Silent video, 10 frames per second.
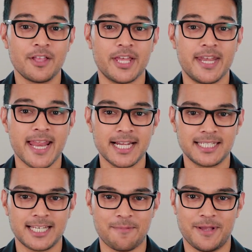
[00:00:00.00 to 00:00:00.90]
The next
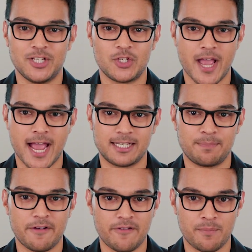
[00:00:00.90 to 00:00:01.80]
step is to add
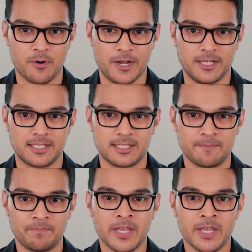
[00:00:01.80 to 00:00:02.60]
pivot points.